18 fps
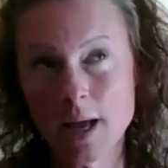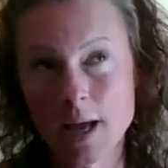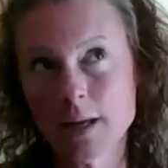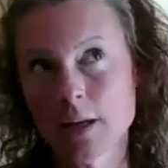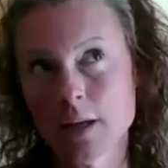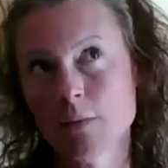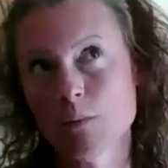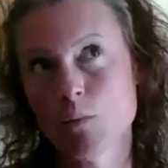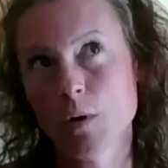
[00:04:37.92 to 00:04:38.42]

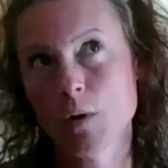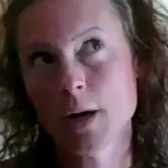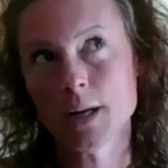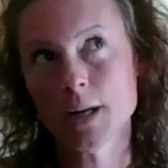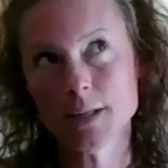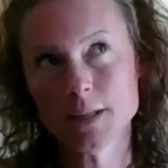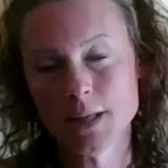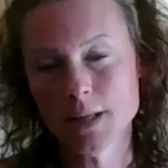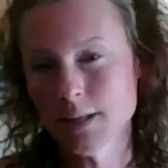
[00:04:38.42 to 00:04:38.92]
Now, when I
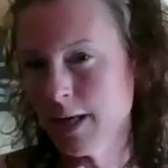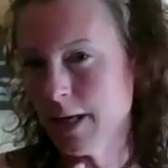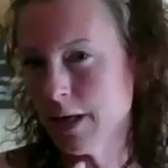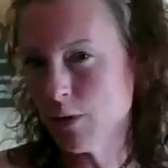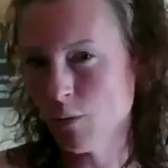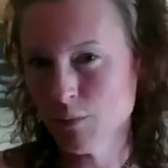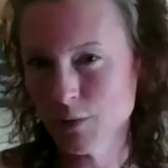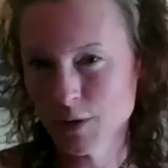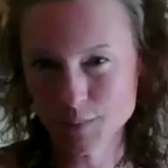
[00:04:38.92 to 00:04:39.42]
say take
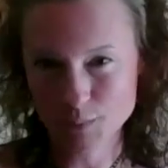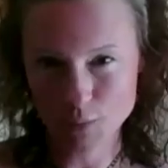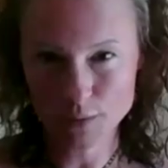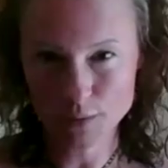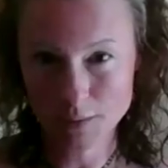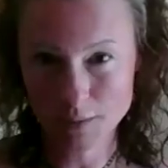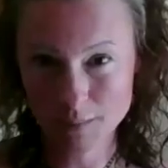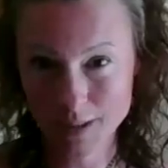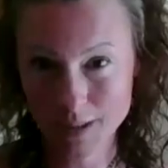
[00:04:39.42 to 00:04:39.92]
on
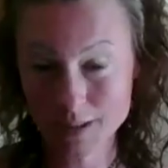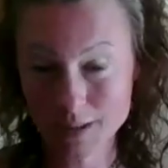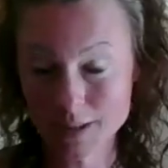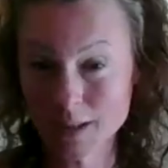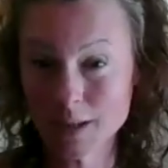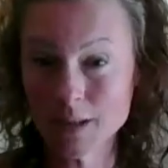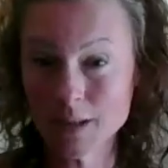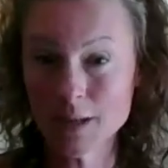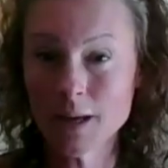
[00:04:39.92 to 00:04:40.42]

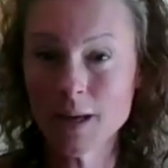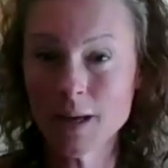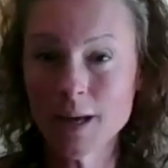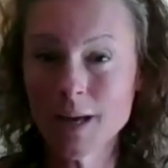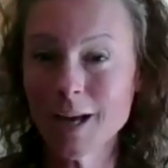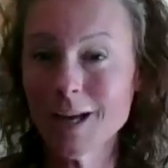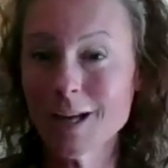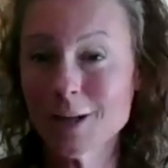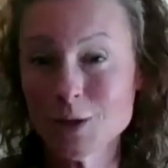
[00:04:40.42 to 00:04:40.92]
responsibility,
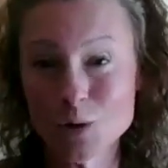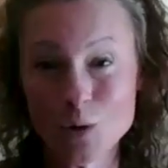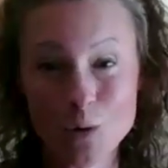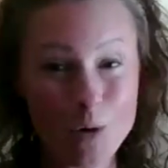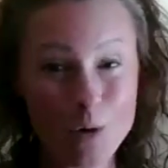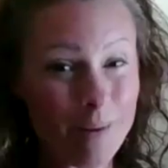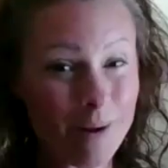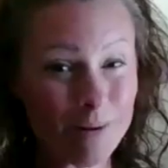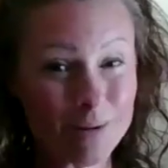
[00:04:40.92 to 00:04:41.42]
it's
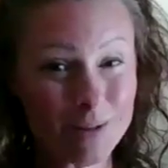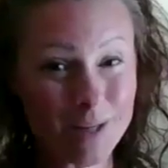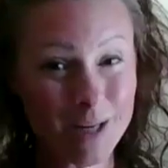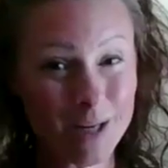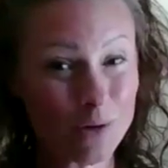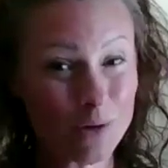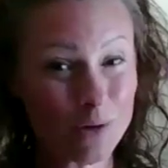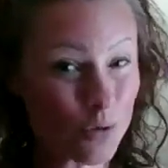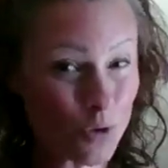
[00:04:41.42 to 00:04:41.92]
not about
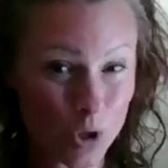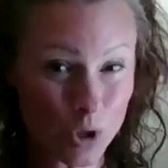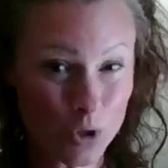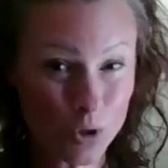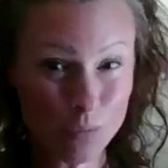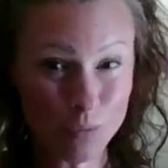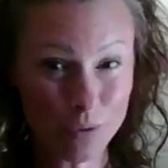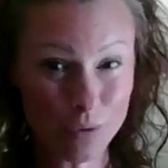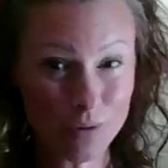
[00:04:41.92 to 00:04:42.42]
taking on
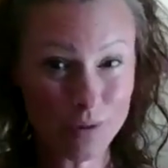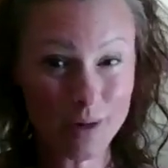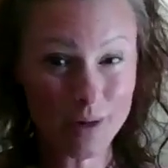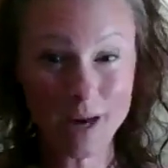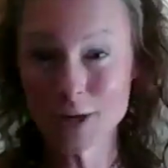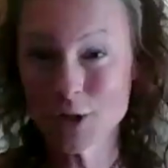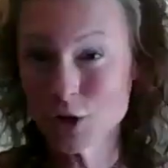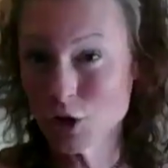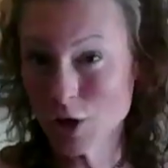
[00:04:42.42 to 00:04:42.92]
judgment
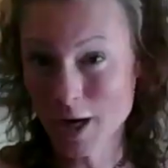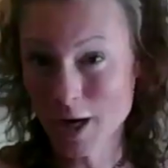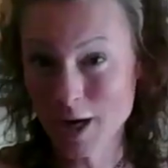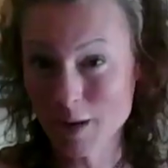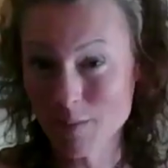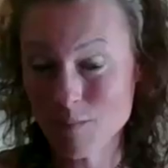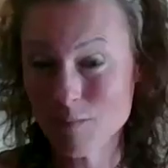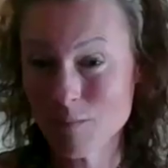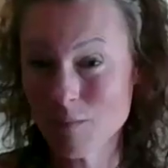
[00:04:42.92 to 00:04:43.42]
and
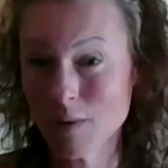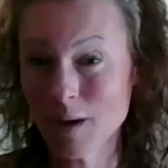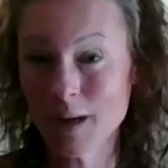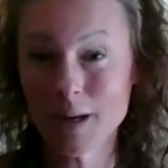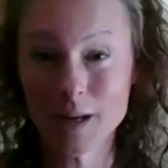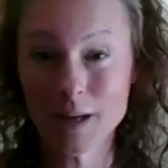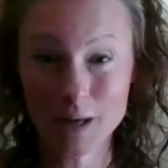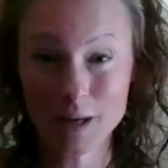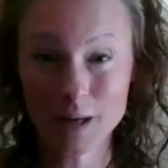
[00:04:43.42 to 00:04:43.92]
shame
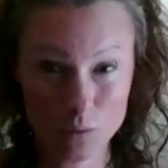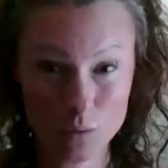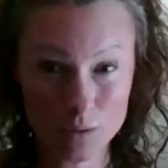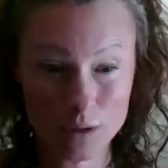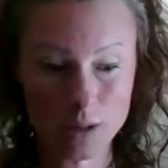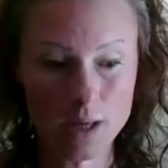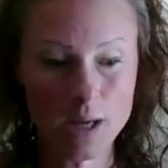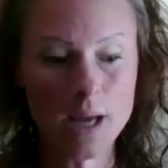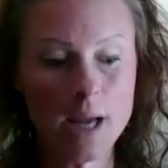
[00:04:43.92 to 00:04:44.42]
and guilt.
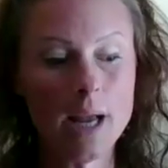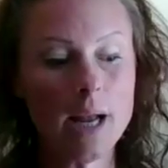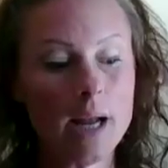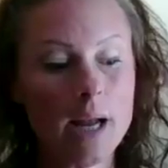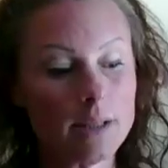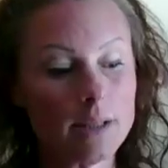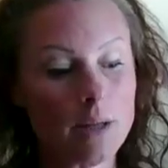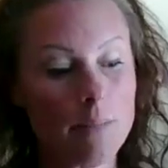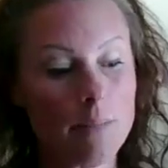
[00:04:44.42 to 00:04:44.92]

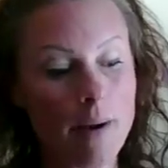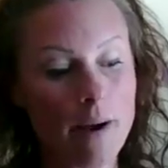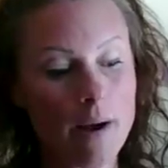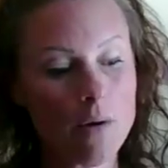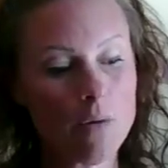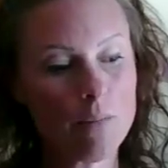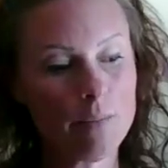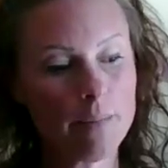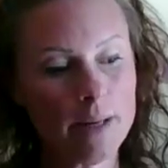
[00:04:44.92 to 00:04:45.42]
It's
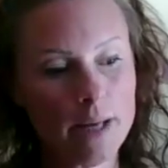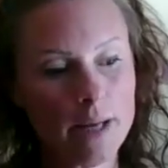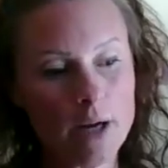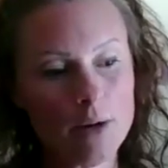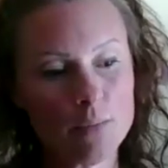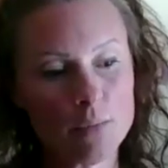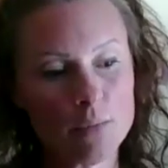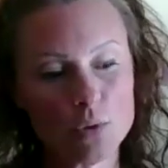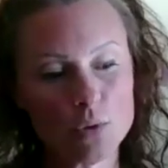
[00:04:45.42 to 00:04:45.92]
about being
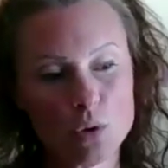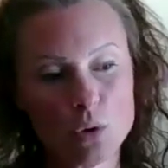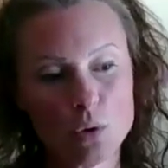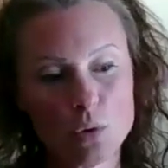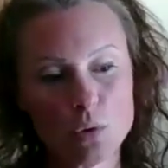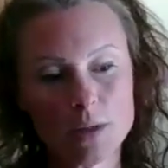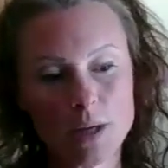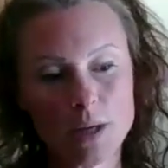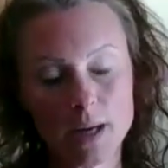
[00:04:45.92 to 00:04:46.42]
able
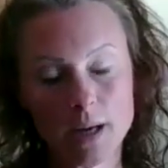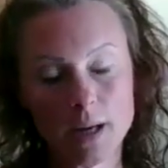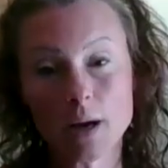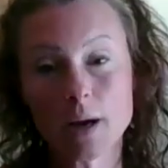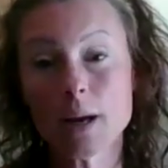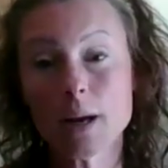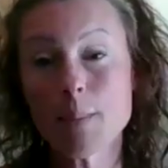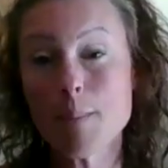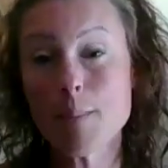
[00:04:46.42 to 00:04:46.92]
to take
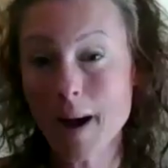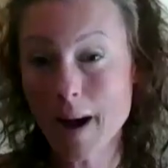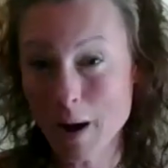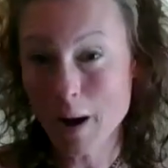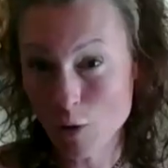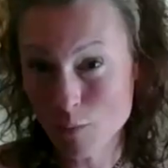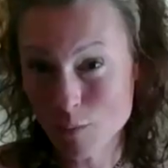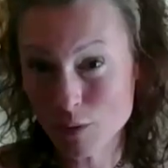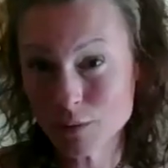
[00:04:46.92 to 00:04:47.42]
an
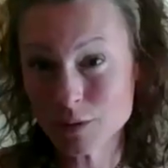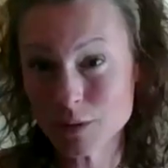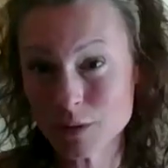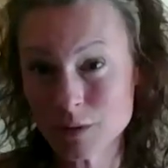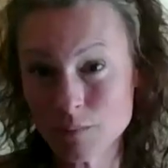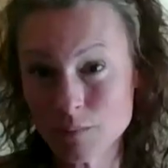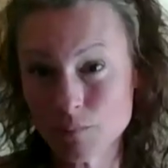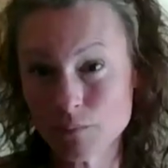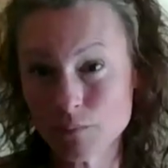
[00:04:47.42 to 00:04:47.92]

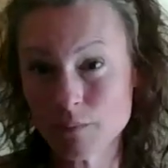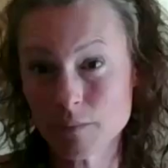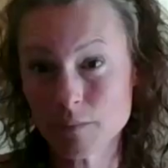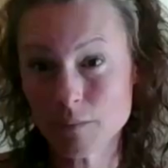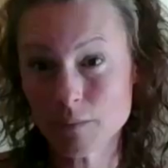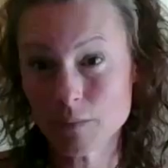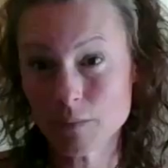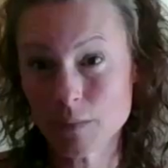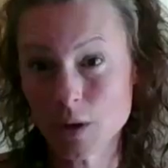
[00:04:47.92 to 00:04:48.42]
empowerment
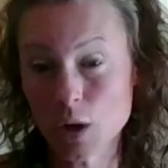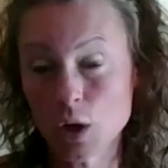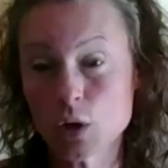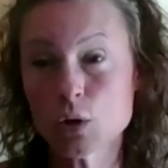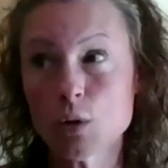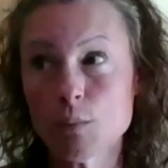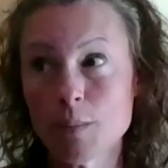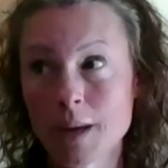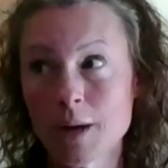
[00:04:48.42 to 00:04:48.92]

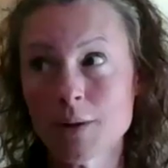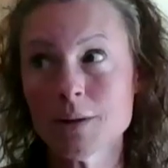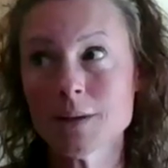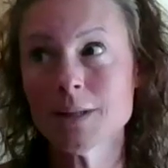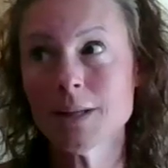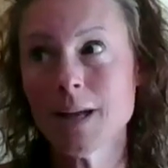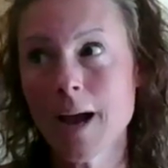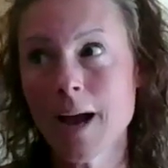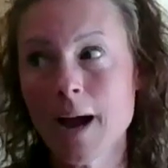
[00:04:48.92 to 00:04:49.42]
to be able to
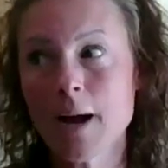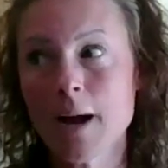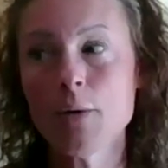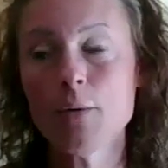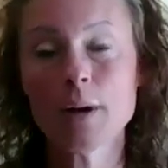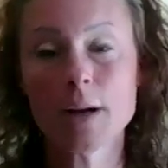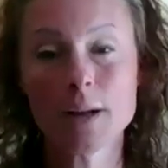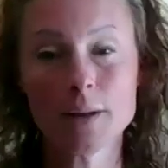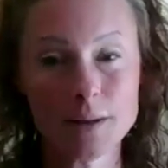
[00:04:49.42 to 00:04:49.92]
see, how
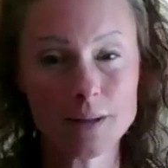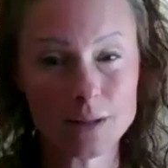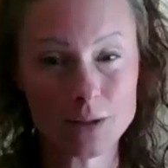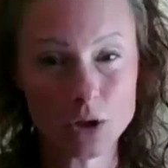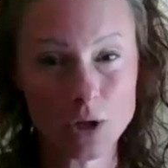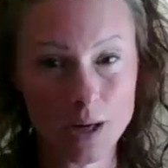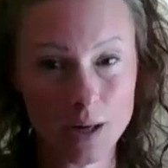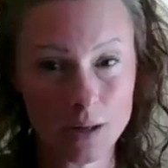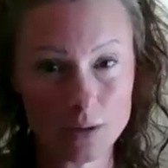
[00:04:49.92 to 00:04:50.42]
can this
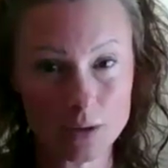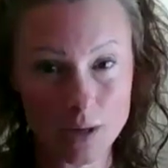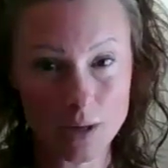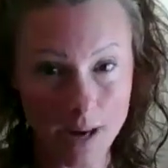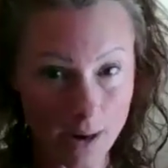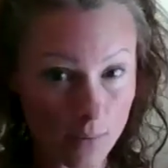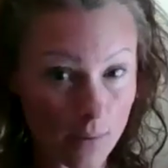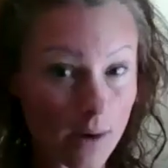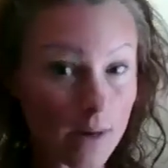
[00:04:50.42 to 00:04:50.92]
change?
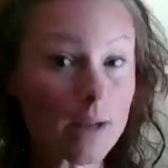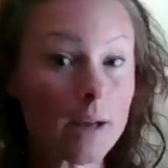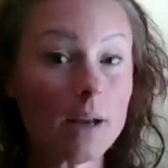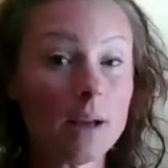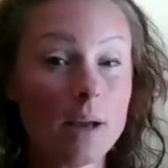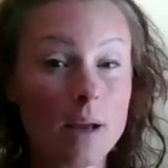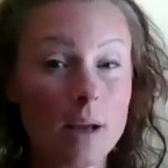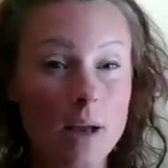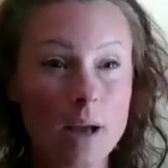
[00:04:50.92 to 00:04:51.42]
How can
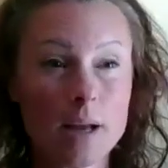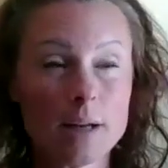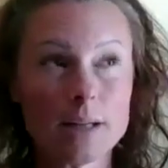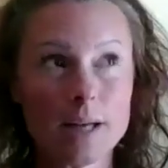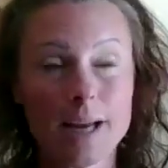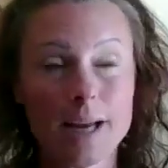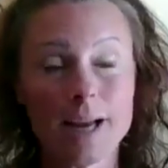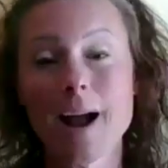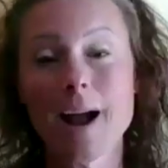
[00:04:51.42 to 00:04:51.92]
I
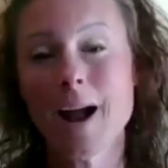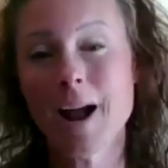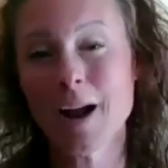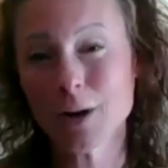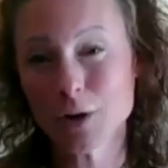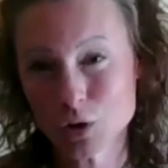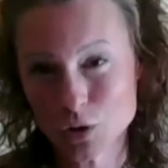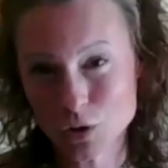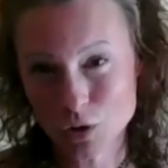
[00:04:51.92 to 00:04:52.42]
take
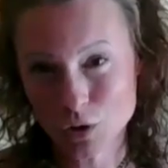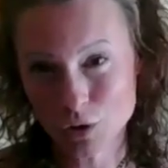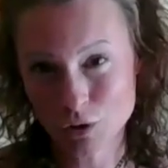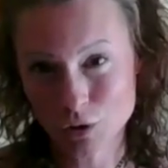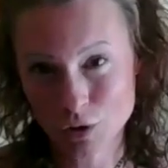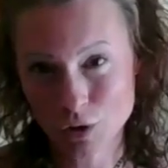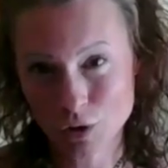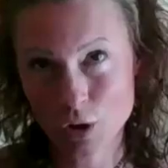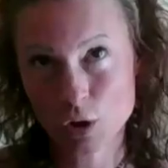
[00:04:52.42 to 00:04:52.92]

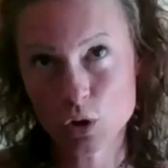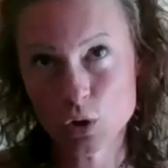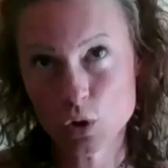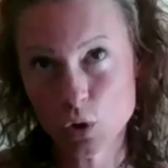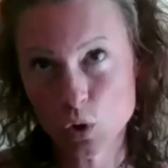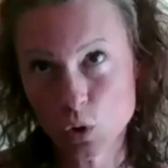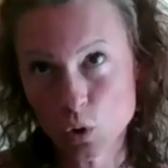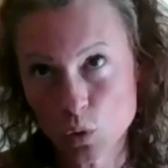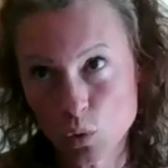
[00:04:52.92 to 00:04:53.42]
action
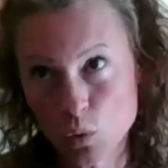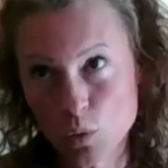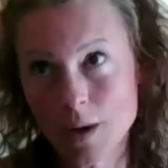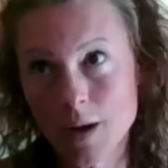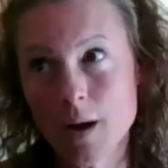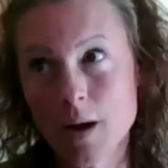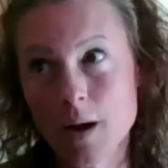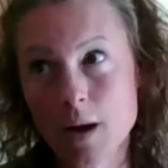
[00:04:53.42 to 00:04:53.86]
to